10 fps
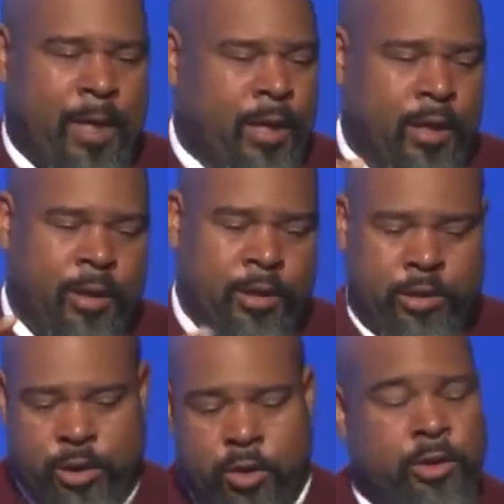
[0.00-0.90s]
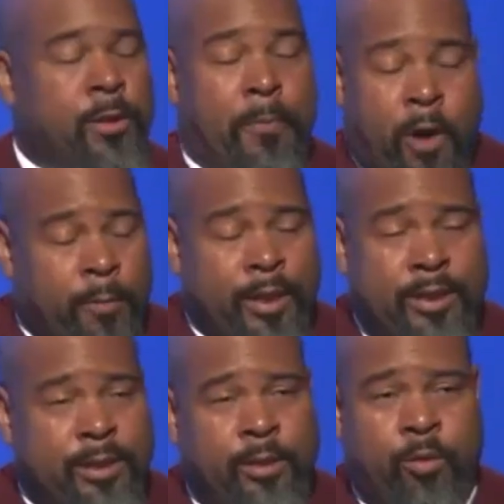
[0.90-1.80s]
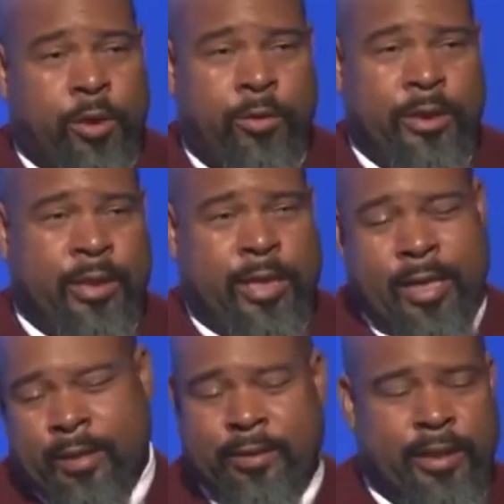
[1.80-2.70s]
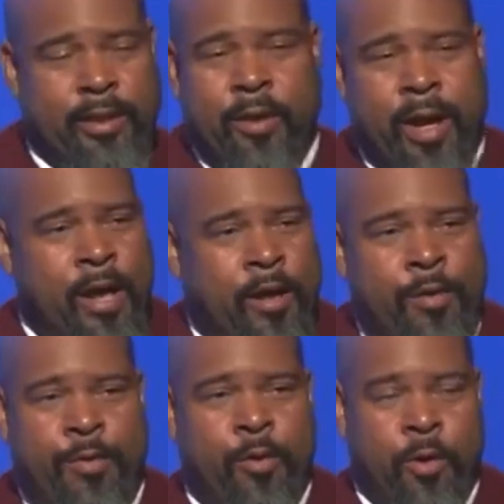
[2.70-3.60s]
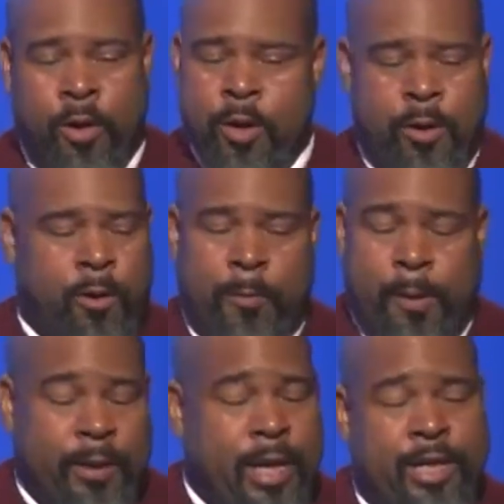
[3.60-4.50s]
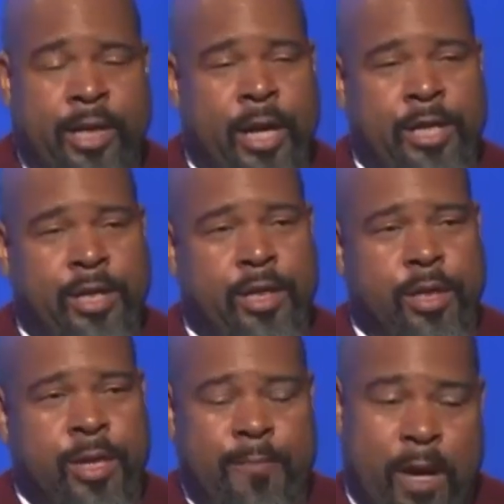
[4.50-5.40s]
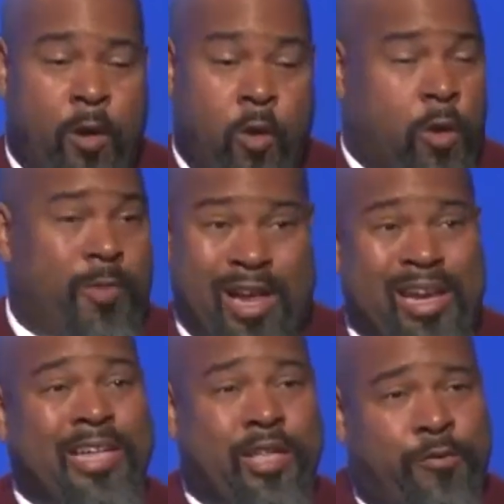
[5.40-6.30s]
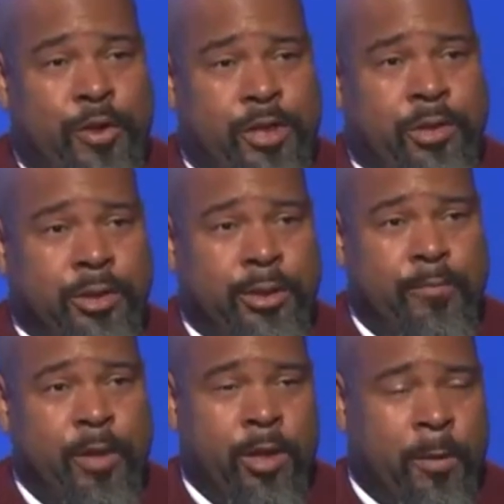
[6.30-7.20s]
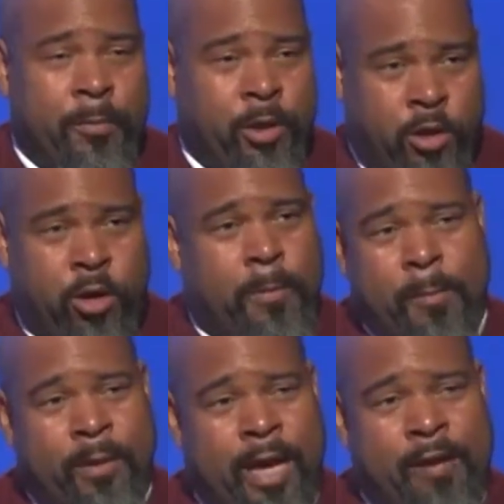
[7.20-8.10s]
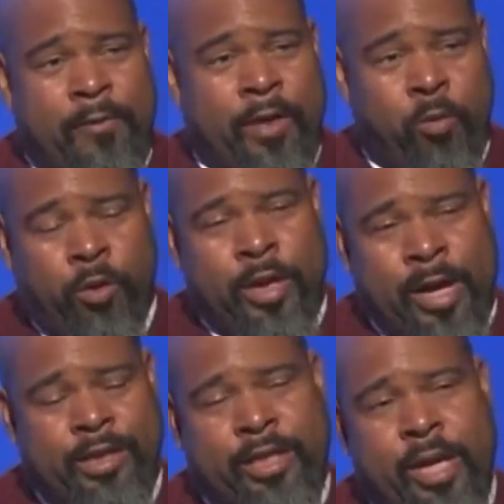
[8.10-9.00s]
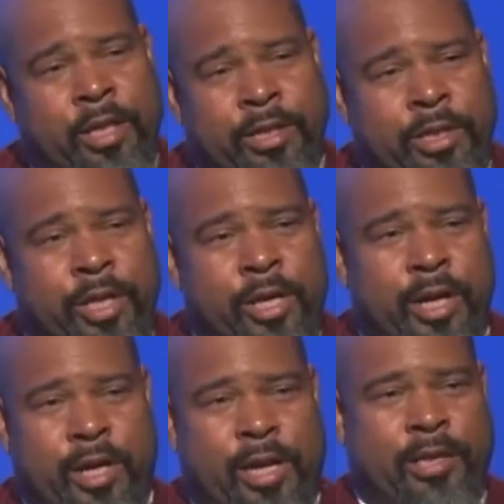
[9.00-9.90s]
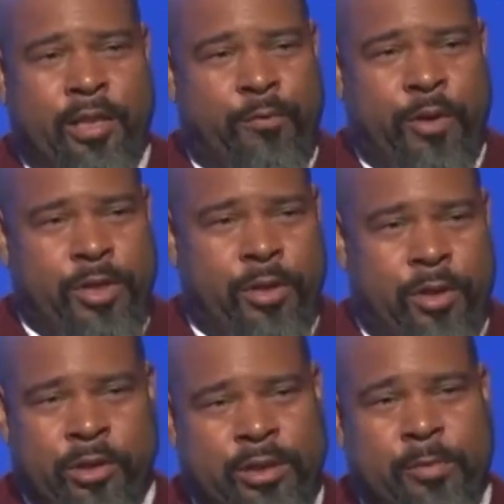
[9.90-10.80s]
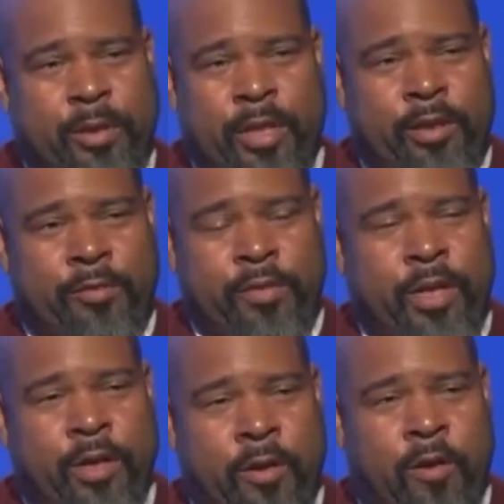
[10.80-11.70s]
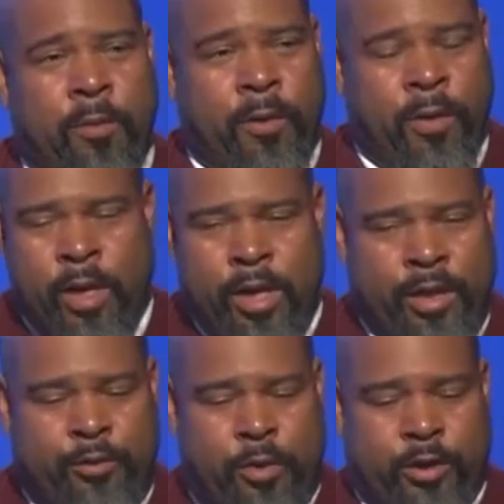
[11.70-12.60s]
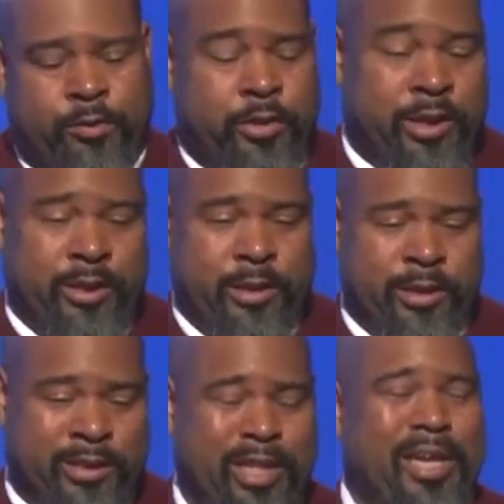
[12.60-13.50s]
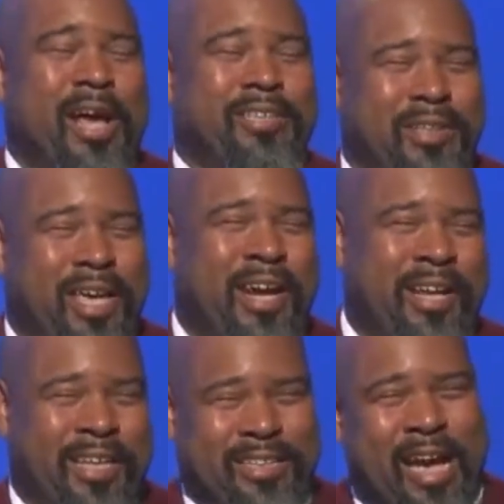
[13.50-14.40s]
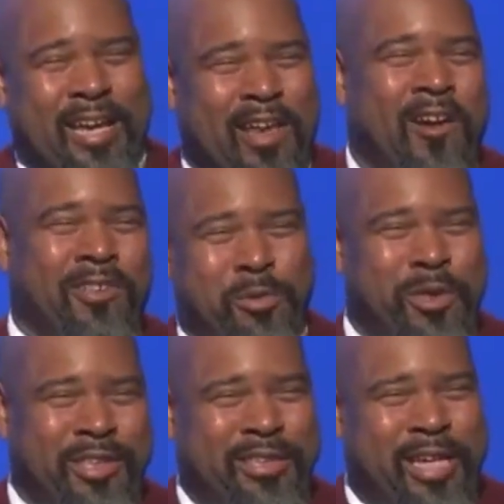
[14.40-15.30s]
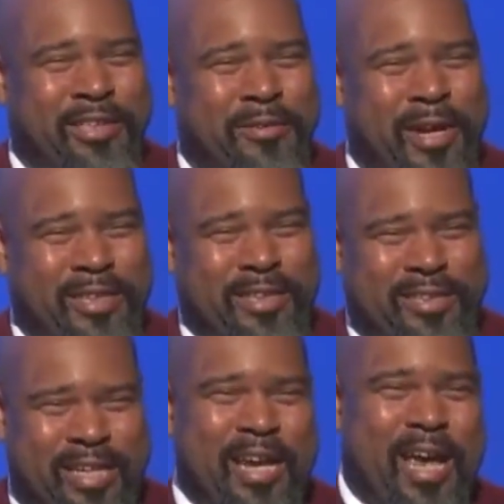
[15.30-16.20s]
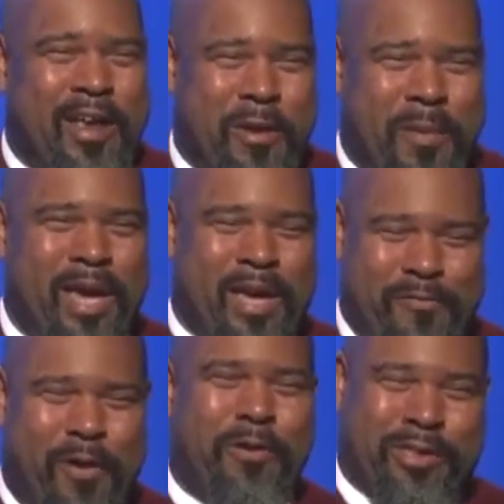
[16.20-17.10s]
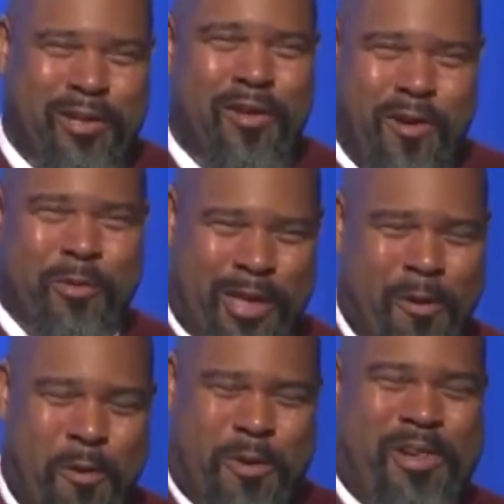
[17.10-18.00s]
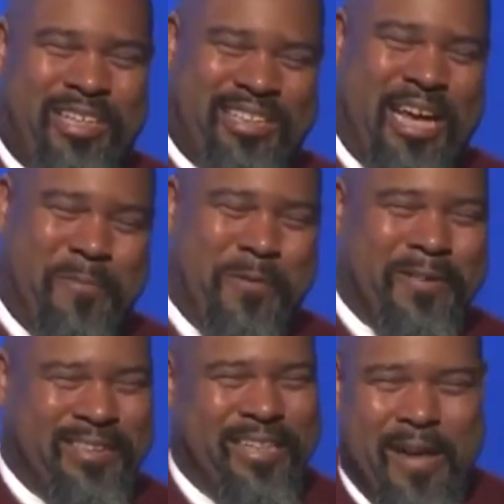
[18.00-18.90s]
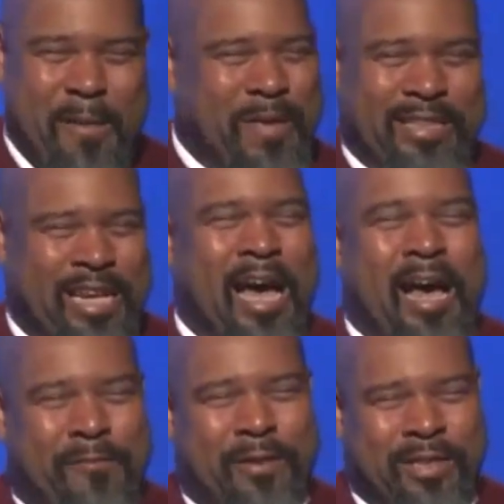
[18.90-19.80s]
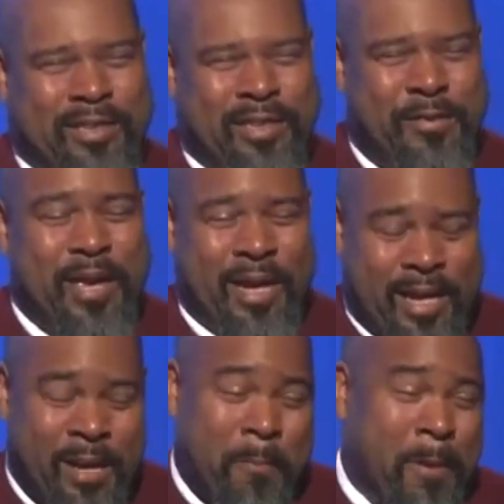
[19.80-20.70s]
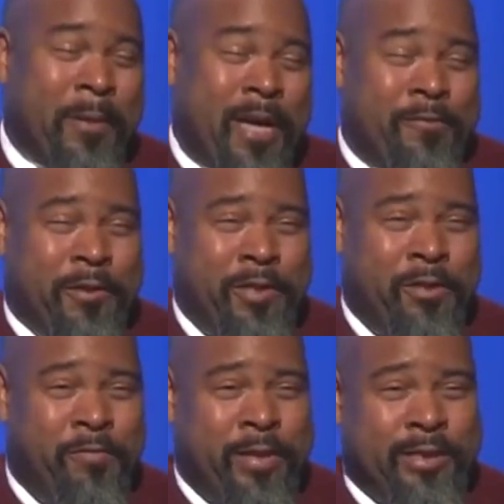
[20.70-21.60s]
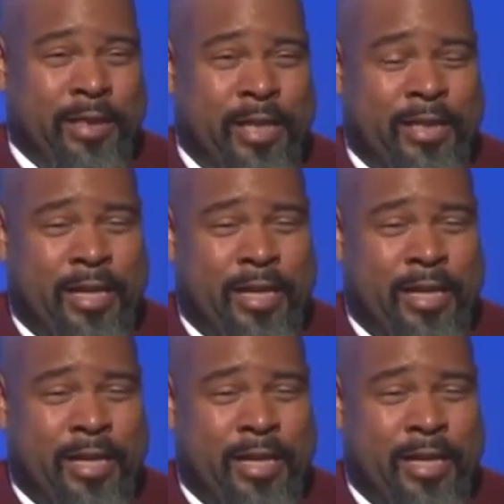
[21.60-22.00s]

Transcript: in certain departments, whether it's housing or health or public education or elected officials? You know, the current public advocate will not challenge an elected official on something that they've done horrible, as far as if it's a city council candidate that's got large real estate donations and they're making votes along with that real estate person. That's an obvious thing, and the public advocate should investigate